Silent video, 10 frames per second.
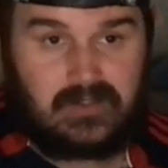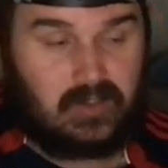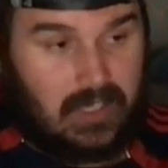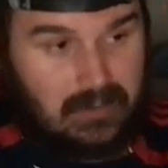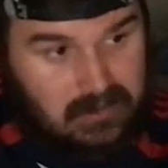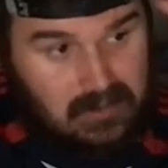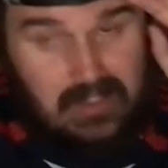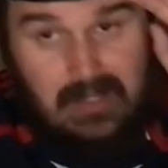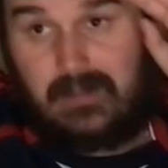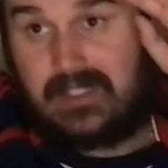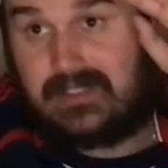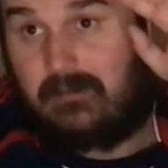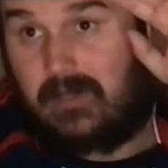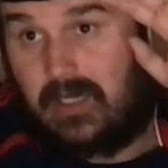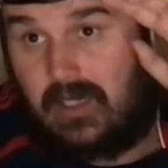So yeah, till then, Mia
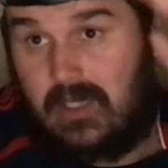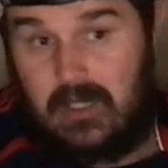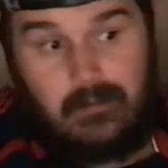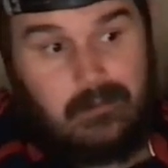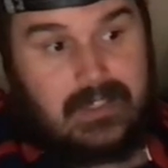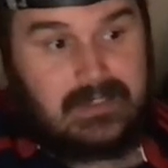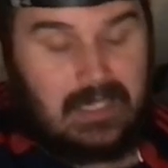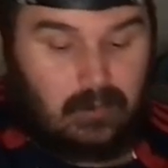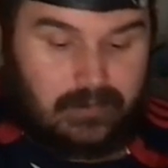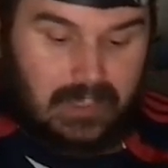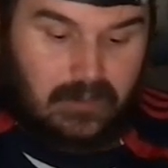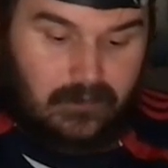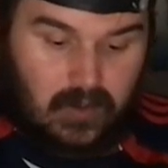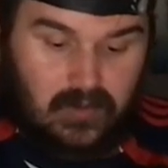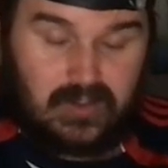Samia. Peace out. Thank you
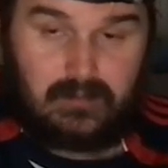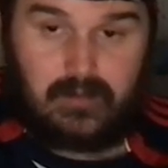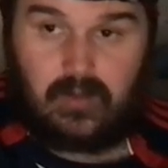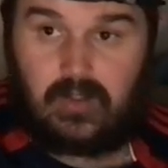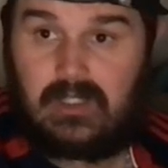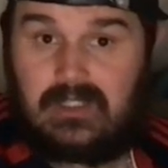for the constant support.